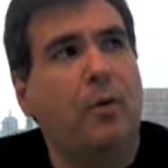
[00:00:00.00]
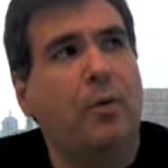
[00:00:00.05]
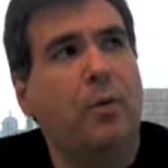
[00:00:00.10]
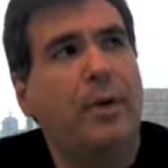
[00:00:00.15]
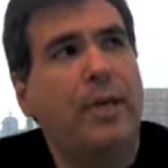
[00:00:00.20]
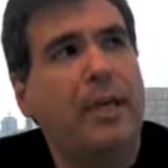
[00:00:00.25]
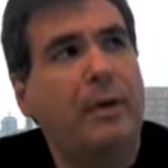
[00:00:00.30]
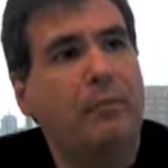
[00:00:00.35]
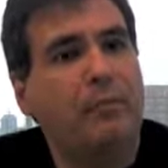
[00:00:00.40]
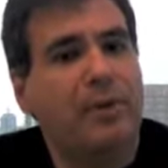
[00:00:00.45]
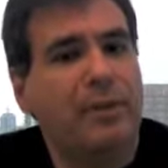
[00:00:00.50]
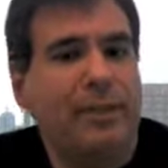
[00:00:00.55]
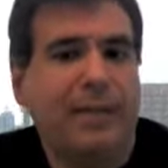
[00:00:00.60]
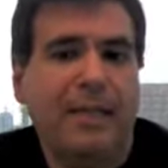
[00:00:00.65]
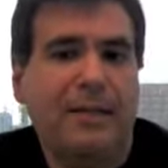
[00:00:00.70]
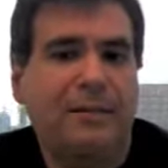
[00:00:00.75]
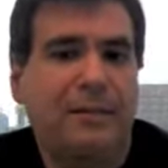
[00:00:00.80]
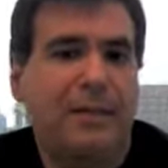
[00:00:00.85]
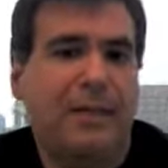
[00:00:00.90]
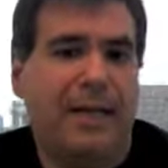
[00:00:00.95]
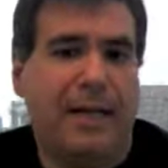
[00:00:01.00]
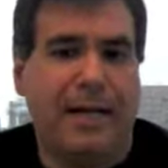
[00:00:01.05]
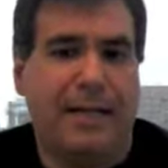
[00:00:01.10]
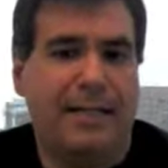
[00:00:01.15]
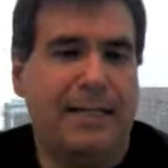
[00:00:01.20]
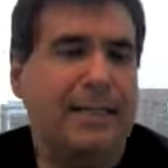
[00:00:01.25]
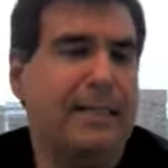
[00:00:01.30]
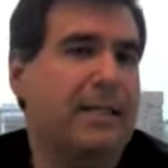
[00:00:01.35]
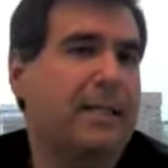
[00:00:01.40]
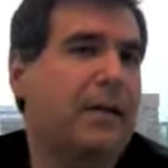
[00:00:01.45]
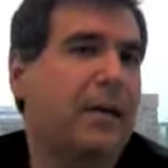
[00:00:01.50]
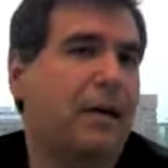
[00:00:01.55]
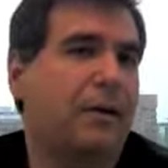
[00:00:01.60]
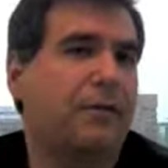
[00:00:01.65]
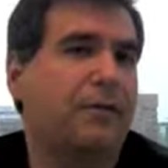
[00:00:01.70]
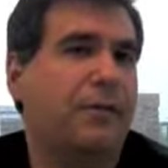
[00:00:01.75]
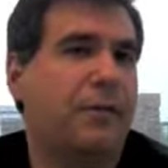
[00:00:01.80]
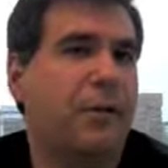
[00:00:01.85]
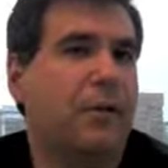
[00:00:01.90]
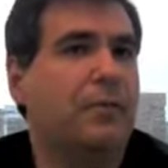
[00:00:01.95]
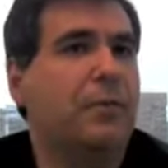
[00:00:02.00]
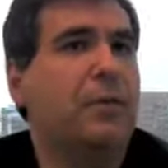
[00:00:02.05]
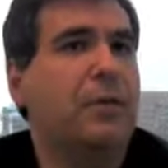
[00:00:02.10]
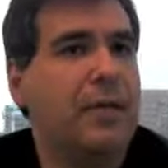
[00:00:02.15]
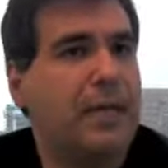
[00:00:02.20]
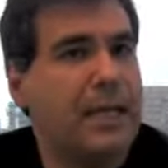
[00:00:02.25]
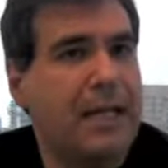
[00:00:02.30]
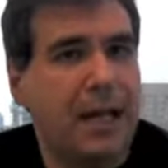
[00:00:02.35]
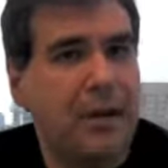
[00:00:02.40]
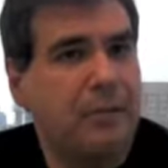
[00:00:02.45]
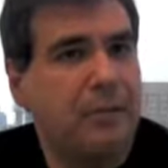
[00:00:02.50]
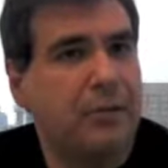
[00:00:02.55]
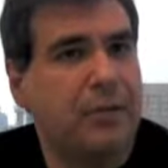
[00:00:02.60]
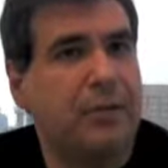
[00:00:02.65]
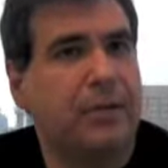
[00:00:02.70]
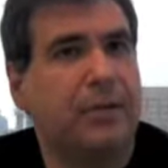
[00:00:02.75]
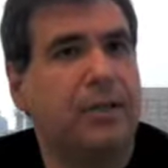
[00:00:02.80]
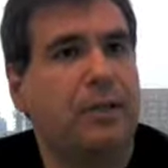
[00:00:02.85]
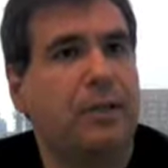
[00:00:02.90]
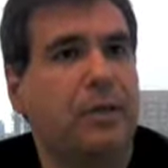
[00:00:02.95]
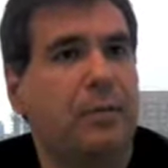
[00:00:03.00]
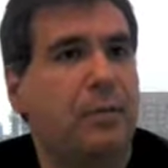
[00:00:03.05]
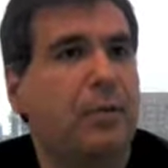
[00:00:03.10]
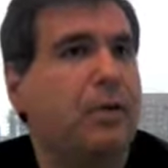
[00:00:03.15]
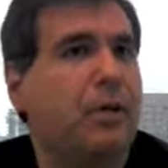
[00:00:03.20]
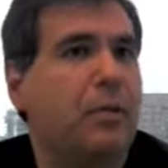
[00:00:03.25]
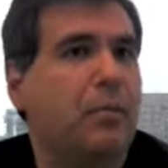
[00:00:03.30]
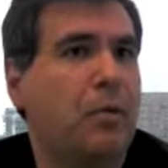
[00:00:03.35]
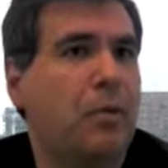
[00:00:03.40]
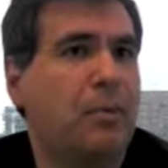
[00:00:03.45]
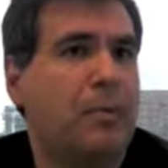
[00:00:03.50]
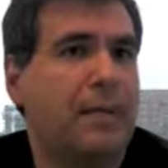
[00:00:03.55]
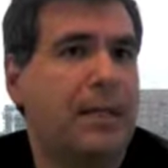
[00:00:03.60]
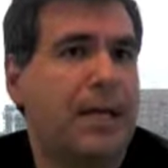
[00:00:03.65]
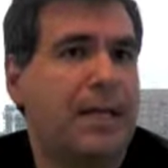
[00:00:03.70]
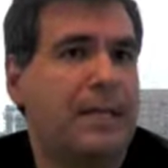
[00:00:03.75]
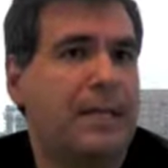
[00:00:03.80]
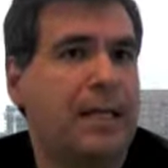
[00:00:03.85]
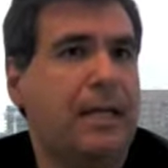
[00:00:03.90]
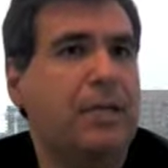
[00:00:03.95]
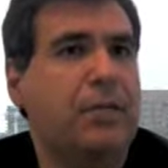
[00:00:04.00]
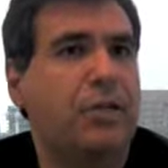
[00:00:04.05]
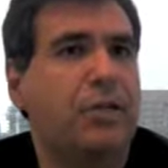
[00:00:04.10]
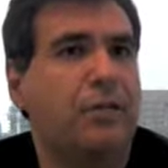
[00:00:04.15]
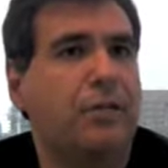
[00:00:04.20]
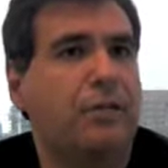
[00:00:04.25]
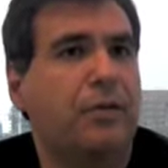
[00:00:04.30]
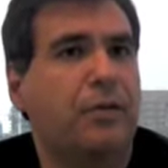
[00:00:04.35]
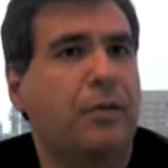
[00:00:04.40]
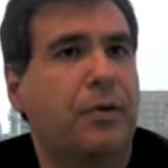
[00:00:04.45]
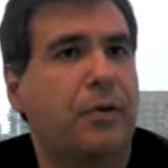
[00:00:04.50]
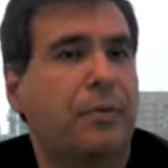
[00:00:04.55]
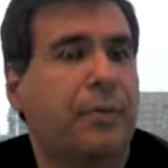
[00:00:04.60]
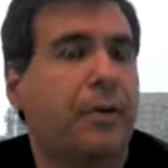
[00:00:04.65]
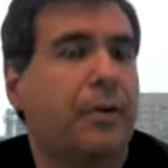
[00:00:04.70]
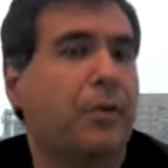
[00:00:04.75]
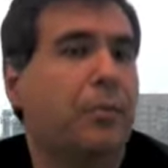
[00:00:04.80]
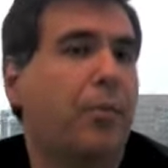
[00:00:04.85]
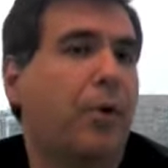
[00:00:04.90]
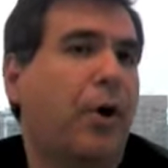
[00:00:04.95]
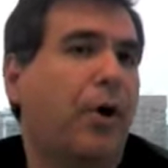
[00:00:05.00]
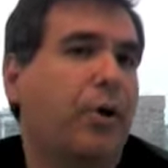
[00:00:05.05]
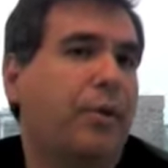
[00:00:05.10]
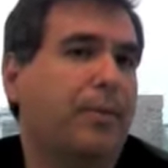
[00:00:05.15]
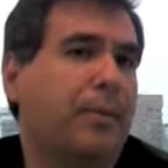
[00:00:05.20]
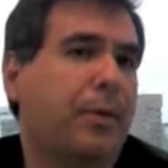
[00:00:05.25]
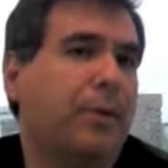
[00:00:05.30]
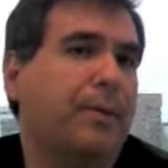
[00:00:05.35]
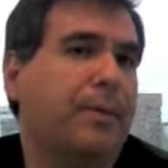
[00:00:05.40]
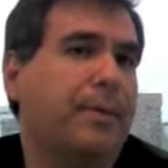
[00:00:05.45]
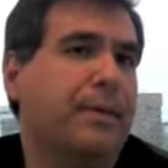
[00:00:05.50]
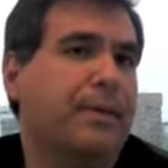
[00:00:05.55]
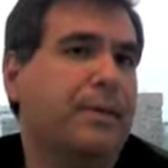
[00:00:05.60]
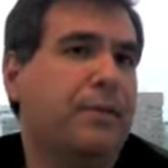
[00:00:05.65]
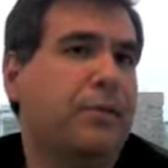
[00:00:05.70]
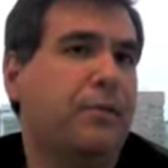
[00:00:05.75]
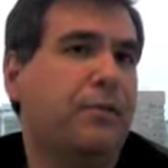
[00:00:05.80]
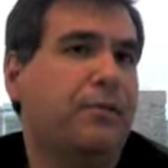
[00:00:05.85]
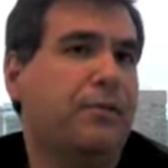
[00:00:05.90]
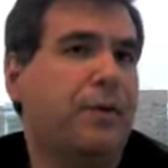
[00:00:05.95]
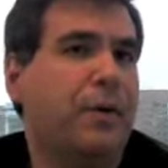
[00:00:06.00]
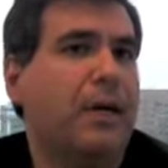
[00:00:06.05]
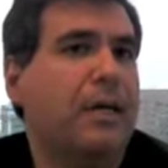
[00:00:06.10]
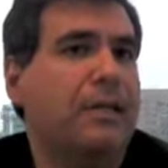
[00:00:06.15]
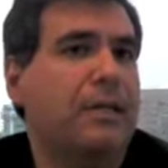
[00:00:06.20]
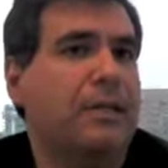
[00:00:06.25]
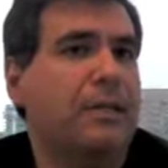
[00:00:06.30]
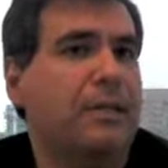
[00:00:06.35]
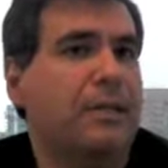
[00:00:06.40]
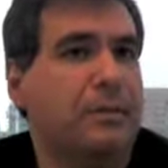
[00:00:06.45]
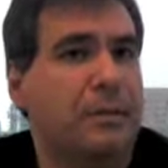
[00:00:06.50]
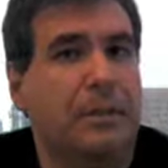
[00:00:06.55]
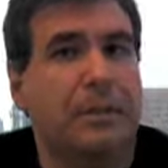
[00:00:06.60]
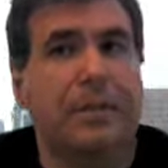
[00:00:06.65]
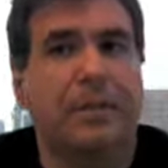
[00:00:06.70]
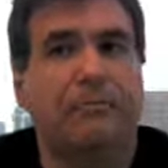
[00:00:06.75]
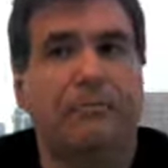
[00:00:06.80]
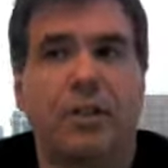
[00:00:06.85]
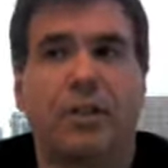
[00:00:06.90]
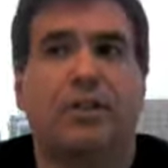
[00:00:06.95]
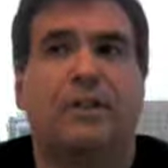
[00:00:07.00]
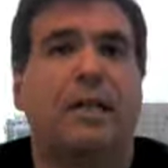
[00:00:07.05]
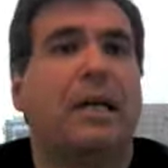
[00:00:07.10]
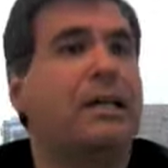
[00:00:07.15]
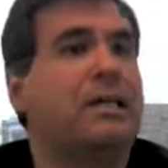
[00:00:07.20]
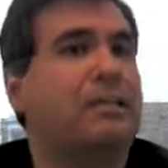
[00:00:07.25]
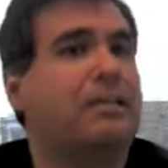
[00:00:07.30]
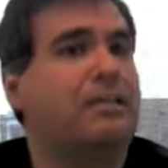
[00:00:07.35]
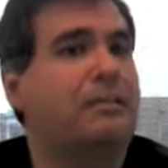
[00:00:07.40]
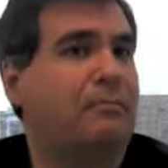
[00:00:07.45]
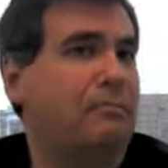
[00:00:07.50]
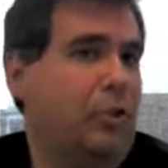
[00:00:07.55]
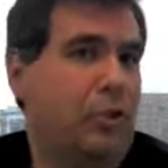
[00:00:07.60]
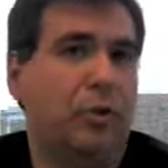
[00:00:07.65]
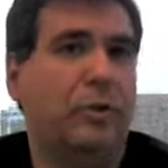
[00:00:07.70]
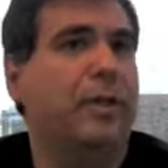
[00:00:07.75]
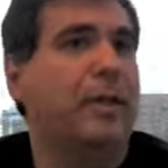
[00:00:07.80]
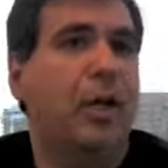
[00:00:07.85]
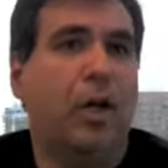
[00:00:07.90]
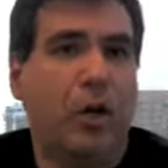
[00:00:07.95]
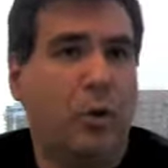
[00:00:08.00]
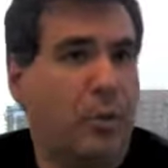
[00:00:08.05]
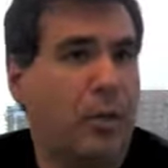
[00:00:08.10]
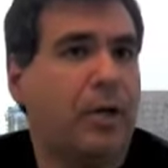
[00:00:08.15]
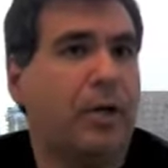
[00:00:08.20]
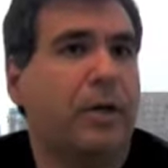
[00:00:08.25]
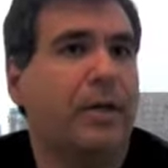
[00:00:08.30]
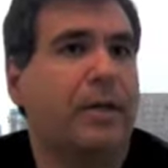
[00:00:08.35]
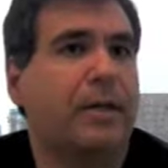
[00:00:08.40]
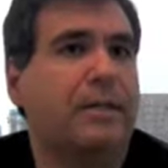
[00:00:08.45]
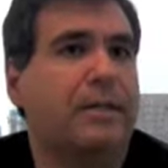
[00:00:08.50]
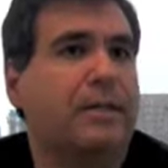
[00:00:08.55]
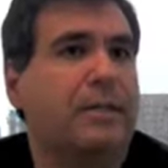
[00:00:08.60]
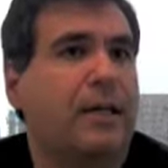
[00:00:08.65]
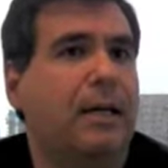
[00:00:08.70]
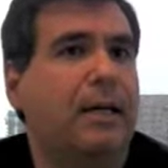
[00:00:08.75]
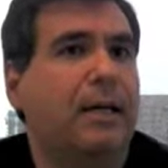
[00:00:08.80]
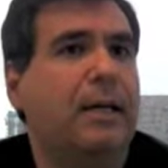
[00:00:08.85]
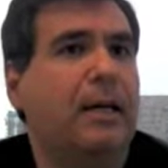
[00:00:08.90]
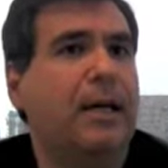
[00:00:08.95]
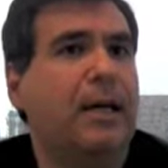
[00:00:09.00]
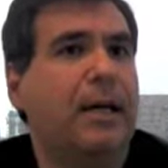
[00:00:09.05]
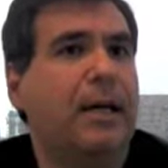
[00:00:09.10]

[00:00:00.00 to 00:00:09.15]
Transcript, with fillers: we believe in the idea of community effort and community mobilization for a bigger, broader purpose. So for us, it's really just us doing our work. It's uh,